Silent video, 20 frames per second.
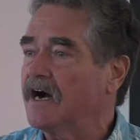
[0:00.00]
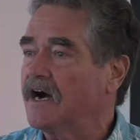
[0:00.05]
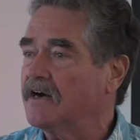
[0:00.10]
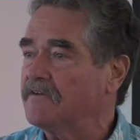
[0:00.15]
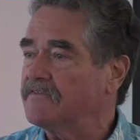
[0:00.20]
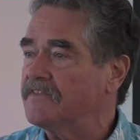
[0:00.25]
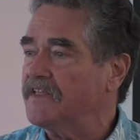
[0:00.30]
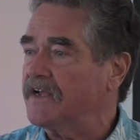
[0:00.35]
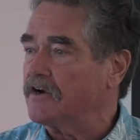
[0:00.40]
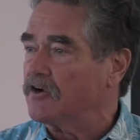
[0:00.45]

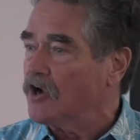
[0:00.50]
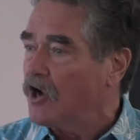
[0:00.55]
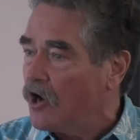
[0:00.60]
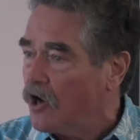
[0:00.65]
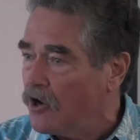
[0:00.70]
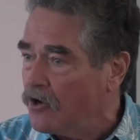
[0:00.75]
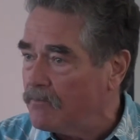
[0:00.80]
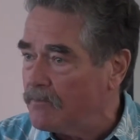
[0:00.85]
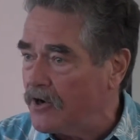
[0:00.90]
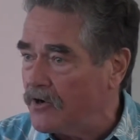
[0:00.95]
of their
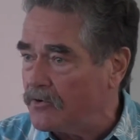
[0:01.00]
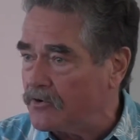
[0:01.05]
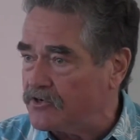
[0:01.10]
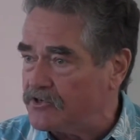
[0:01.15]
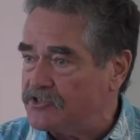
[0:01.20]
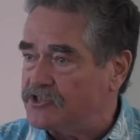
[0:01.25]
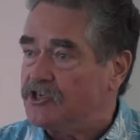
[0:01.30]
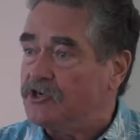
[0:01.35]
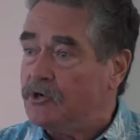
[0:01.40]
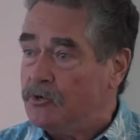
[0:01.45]

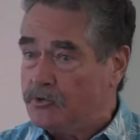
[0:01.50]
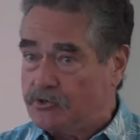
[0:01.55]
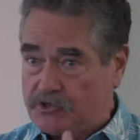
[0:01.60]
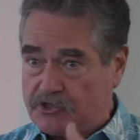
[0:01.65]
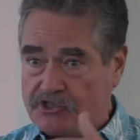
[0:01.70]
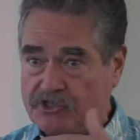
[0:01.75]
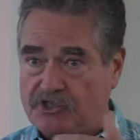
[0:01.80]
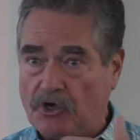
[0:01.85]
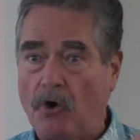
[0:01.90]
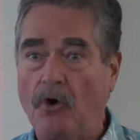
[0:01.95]
homeowners who
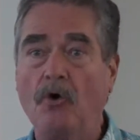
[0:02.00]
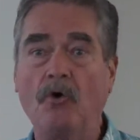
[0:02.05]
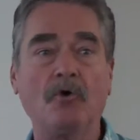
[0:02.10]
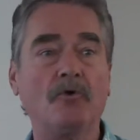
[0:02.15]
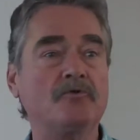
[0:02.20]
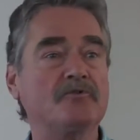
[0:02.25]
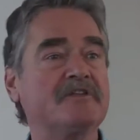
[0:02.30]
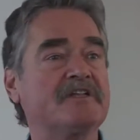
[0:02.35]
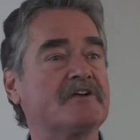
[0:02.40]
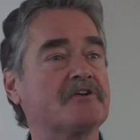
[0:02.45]

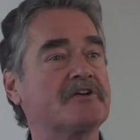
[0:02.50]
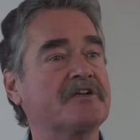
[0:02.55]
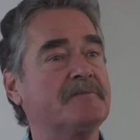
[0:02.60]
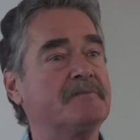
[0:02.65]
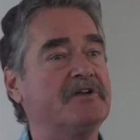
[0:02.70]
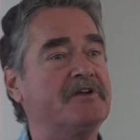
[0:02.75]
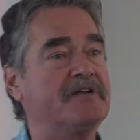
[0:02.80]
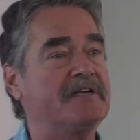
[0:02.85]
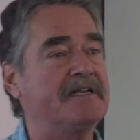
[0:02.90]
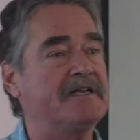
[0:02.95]
sold their
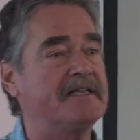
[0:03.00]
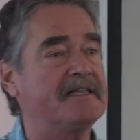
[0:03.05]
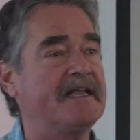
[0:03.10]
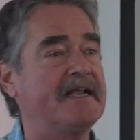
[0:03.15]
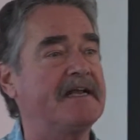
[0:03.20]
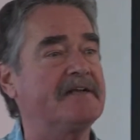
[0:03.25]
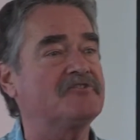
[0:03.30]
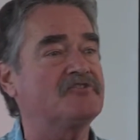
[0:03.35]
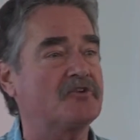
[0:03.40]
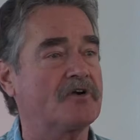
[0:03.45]
community
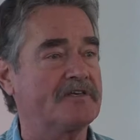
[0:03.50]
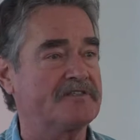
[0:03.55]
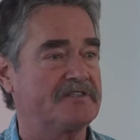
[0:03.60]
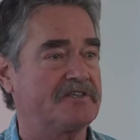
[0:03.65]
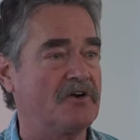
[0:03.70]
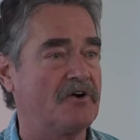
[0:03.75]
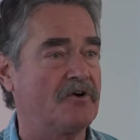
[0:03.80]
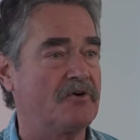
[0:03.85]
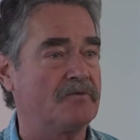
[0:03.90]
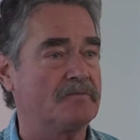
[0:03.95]
land
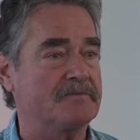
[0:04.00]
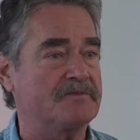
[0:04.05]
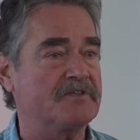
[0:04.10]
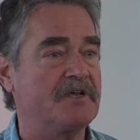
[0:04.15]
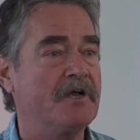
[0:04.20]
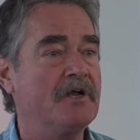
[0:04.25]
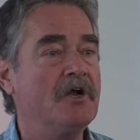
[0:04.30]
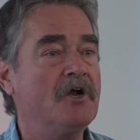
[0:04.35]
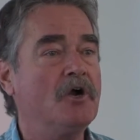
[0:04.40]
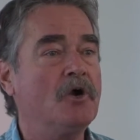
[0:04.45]
trust homes